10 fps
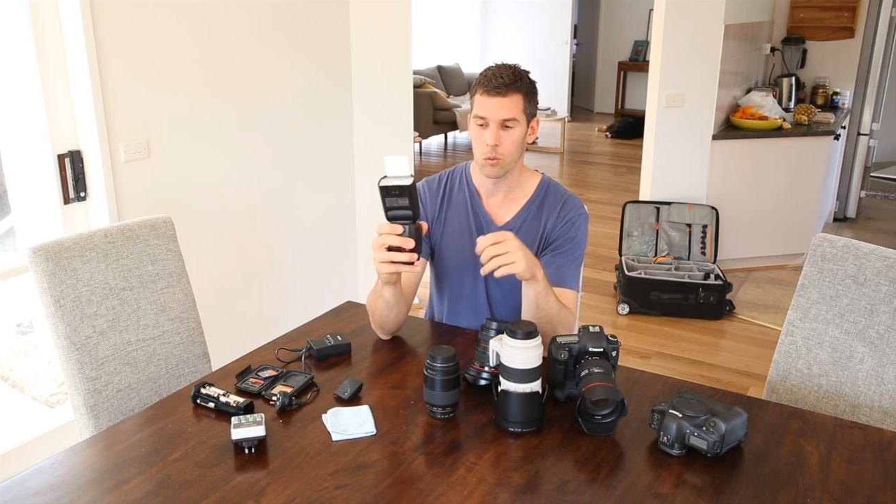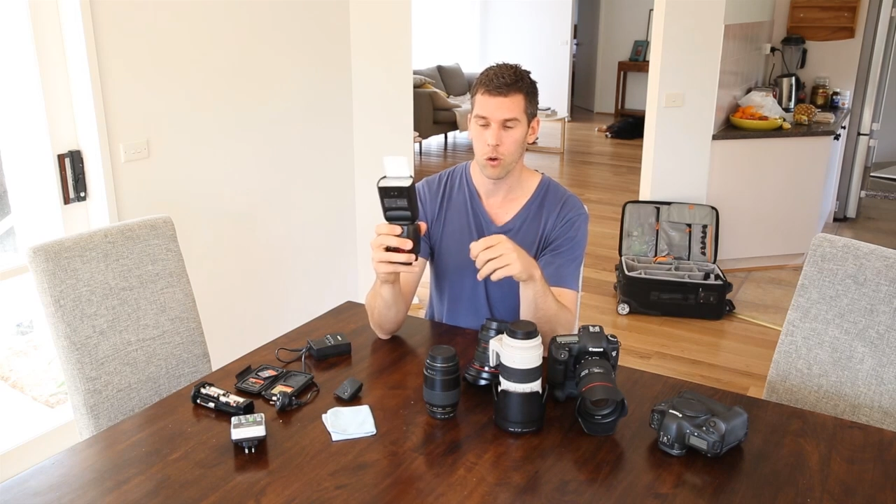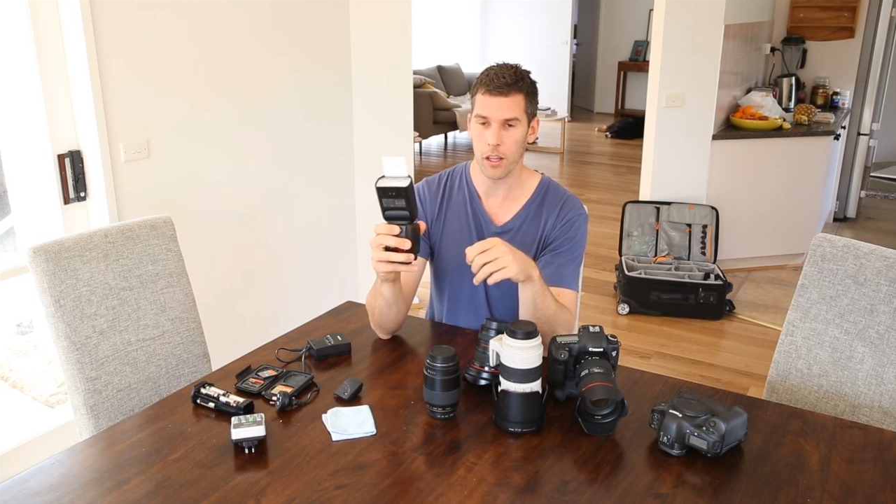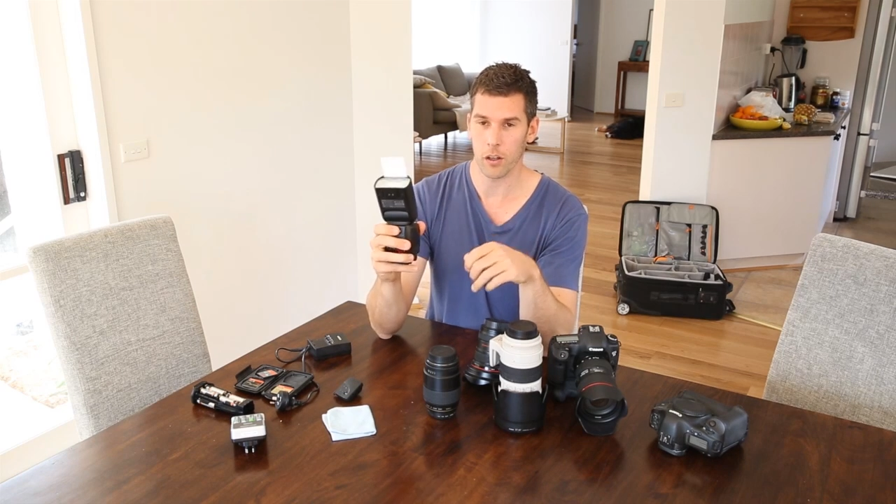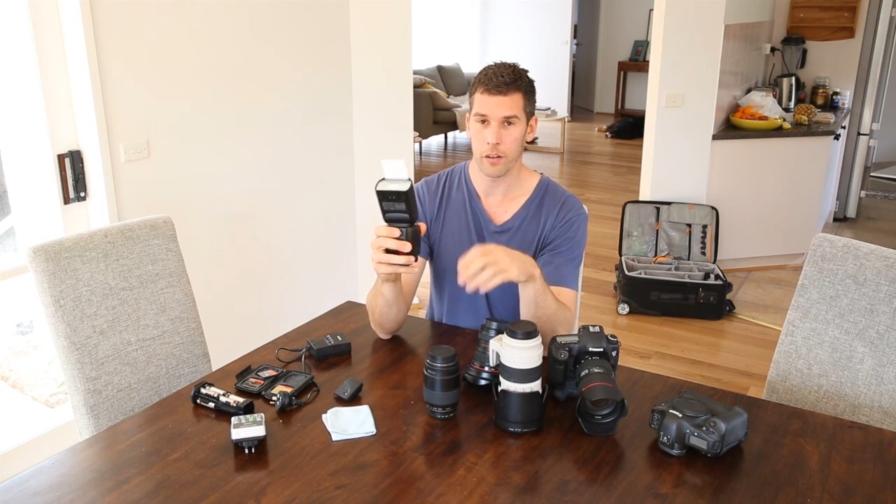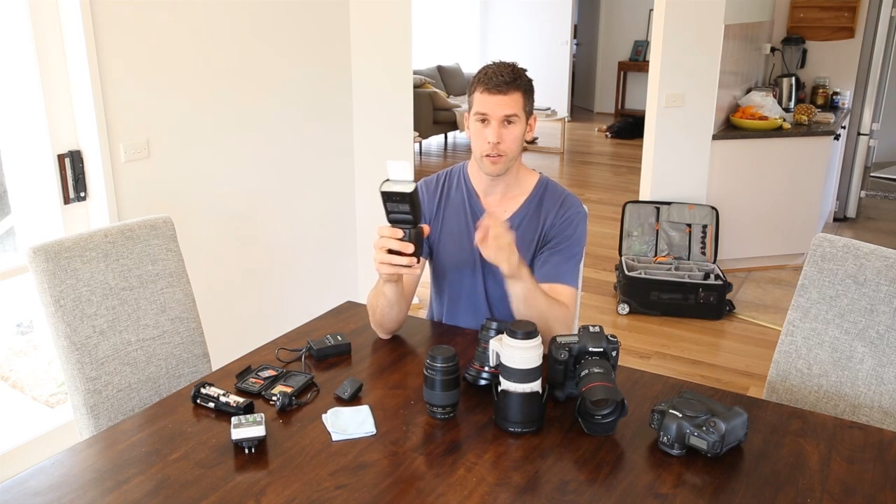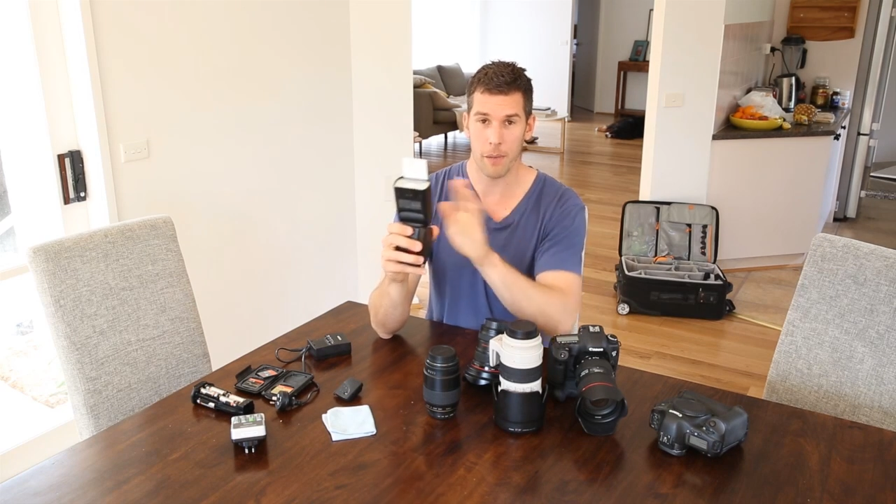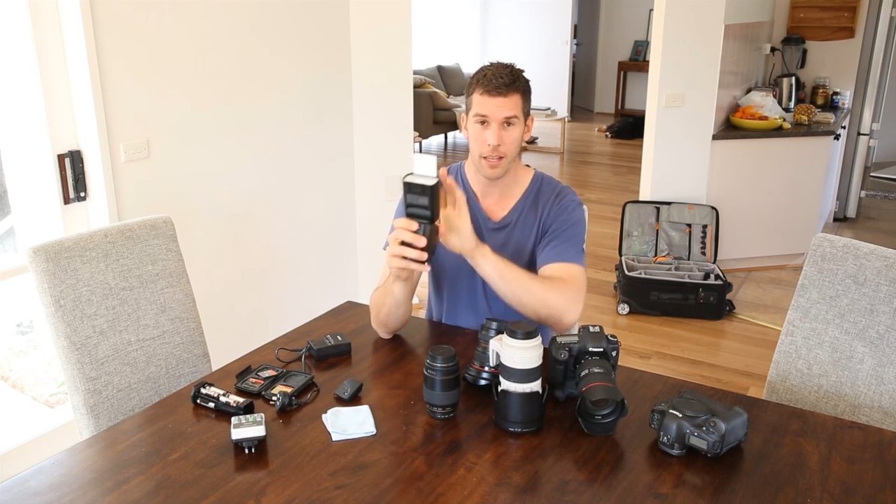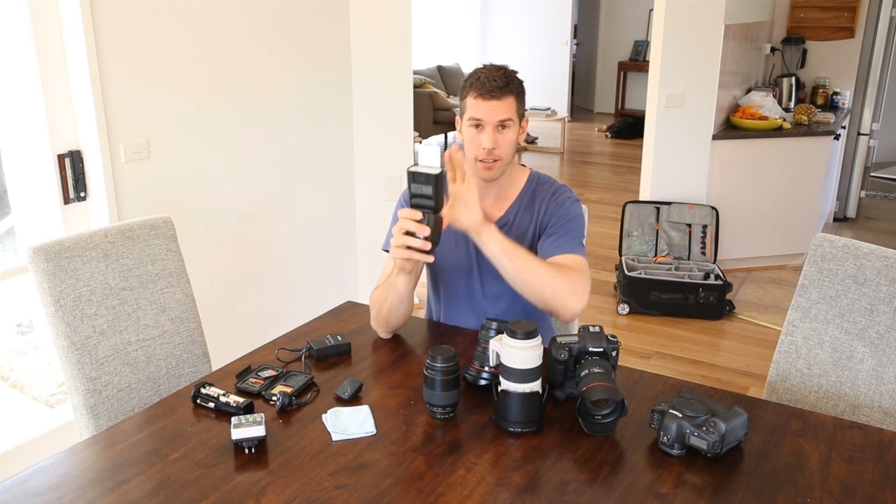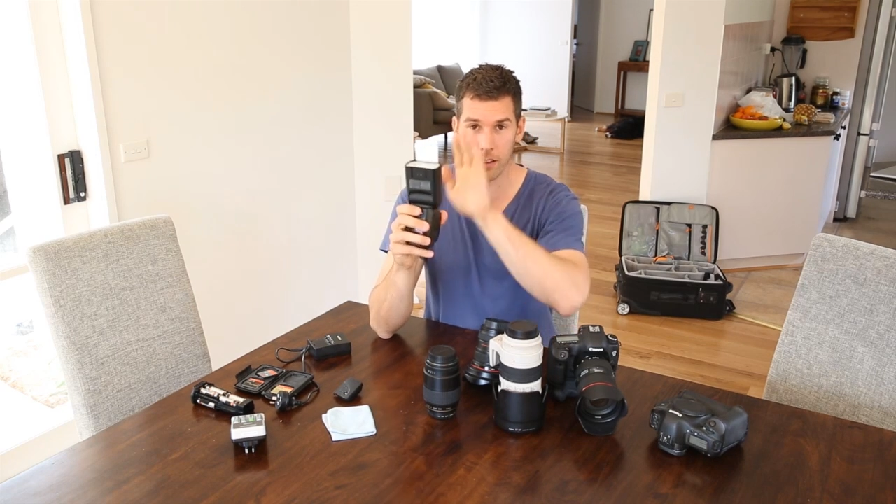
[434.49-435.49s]
really good for
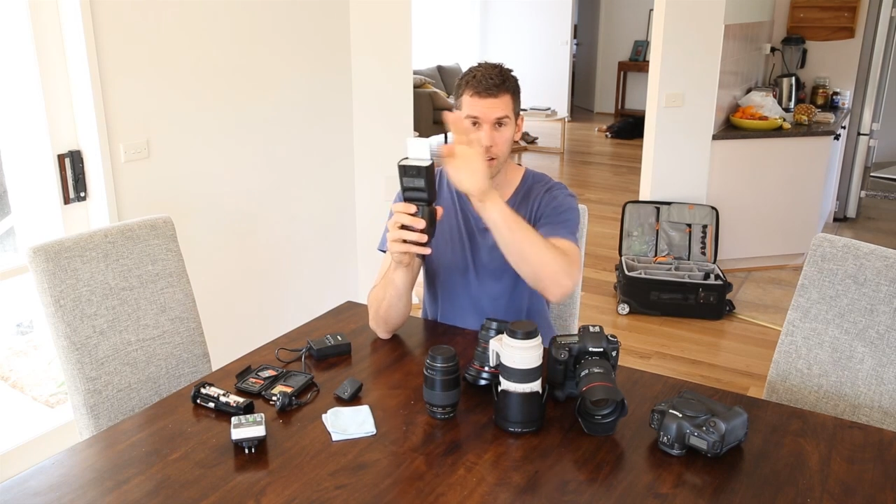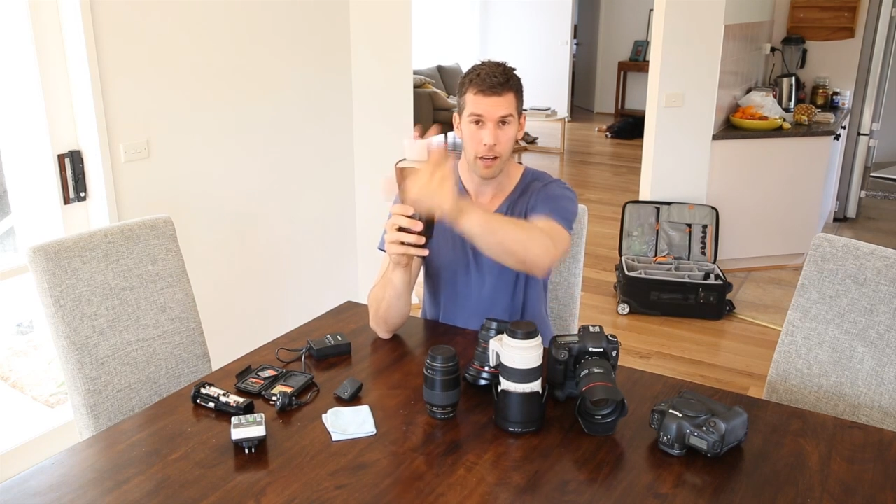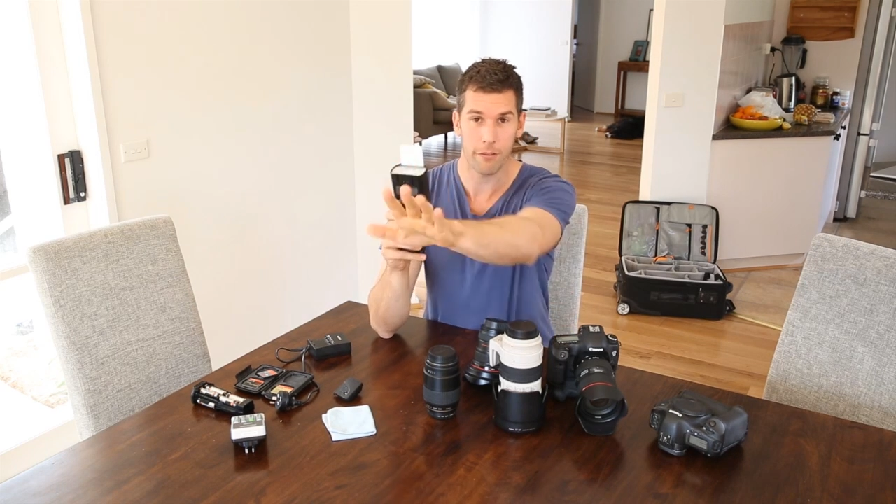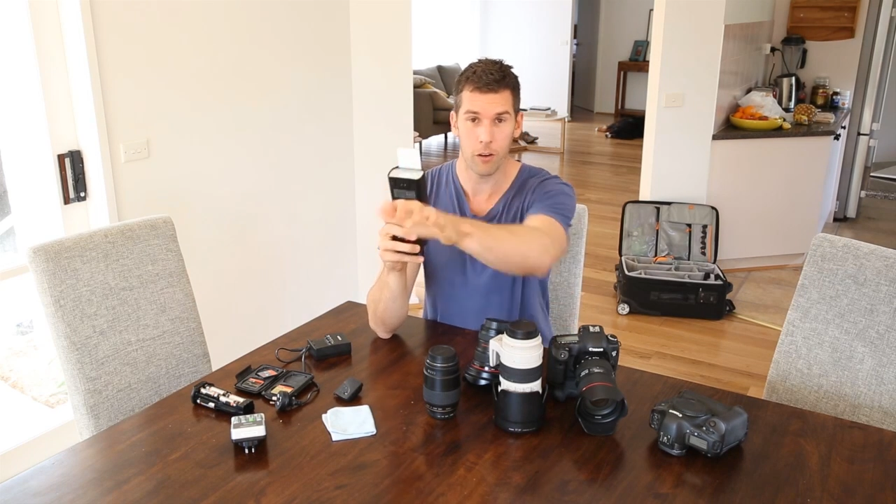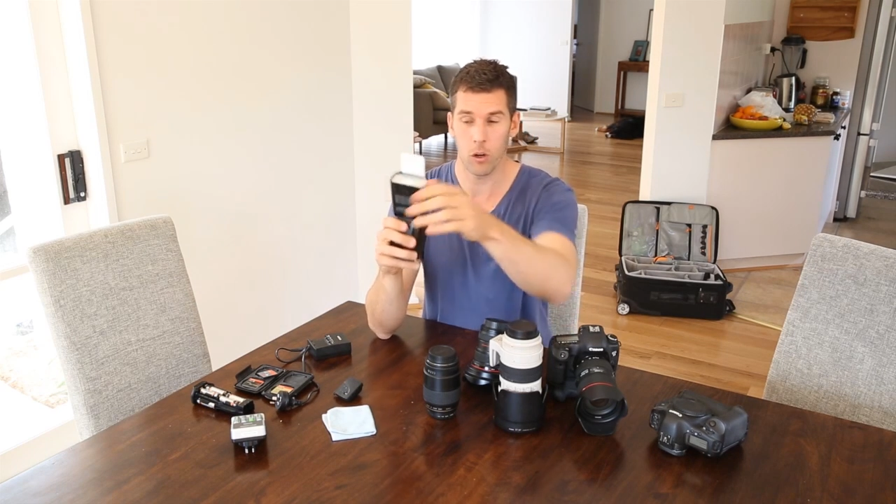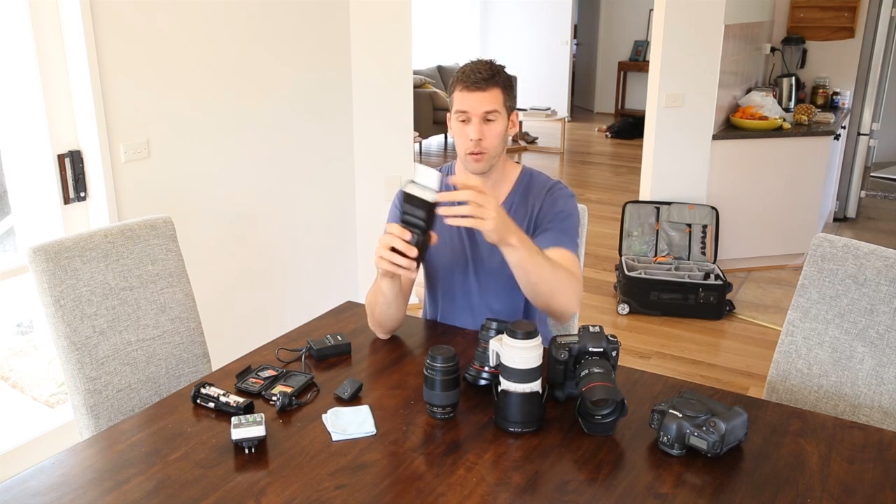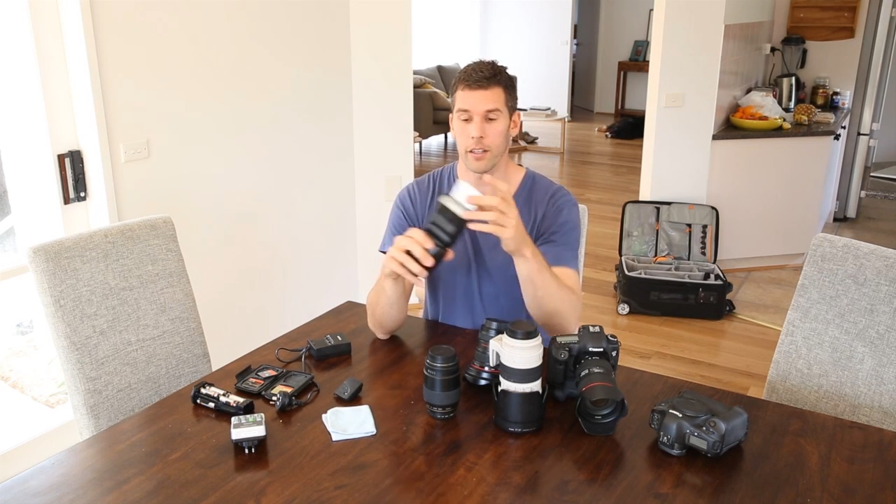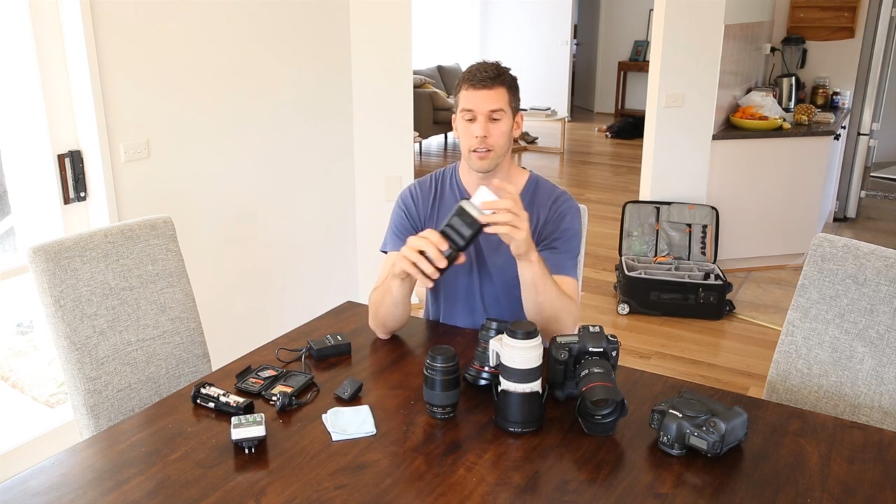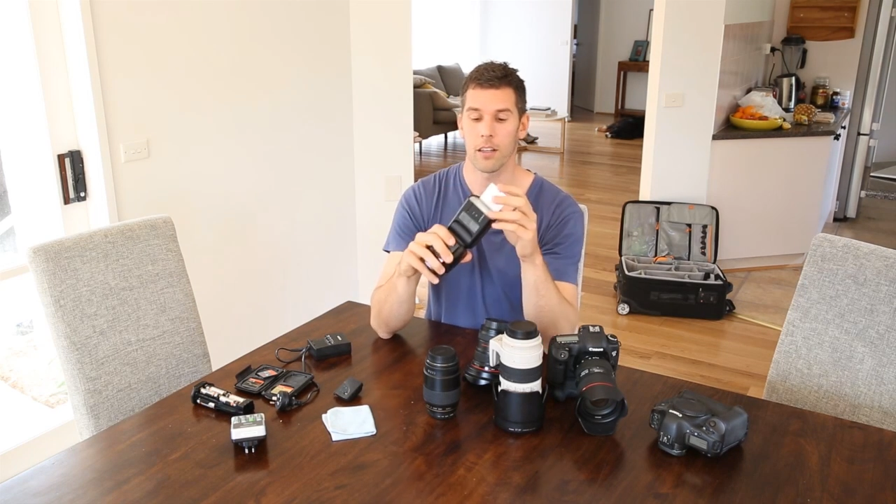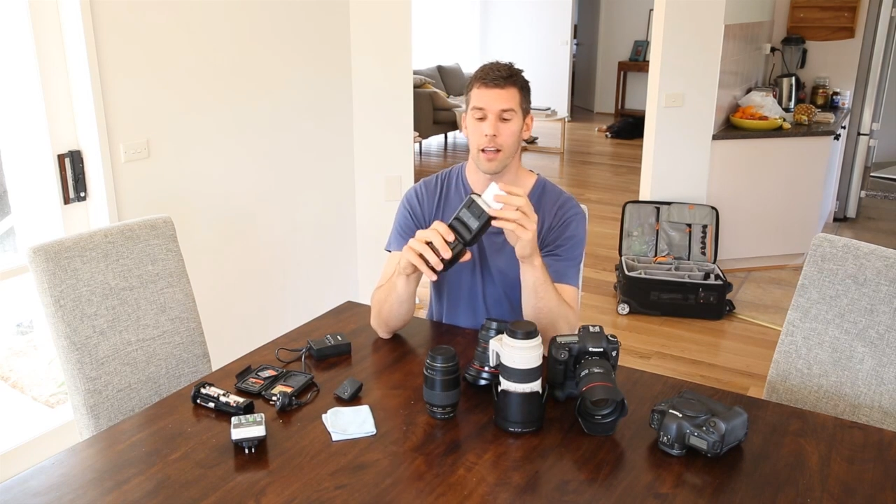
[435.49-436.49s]
bouncing the light
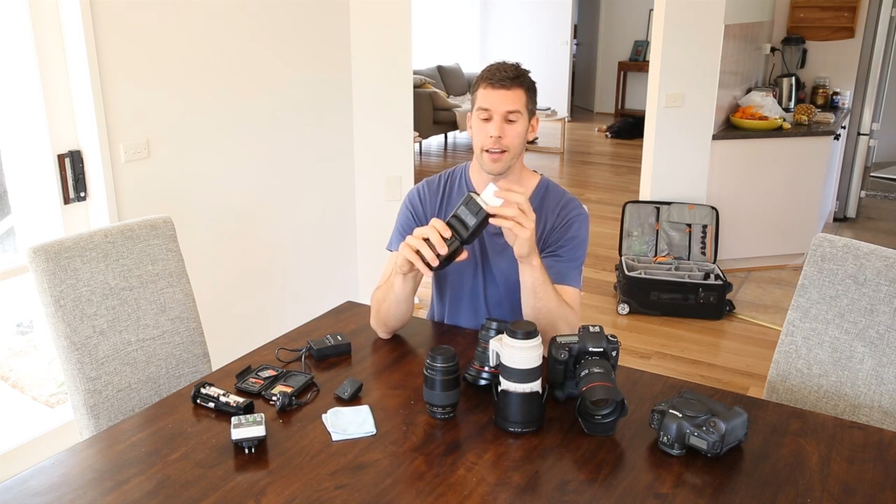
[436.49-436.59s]
forward,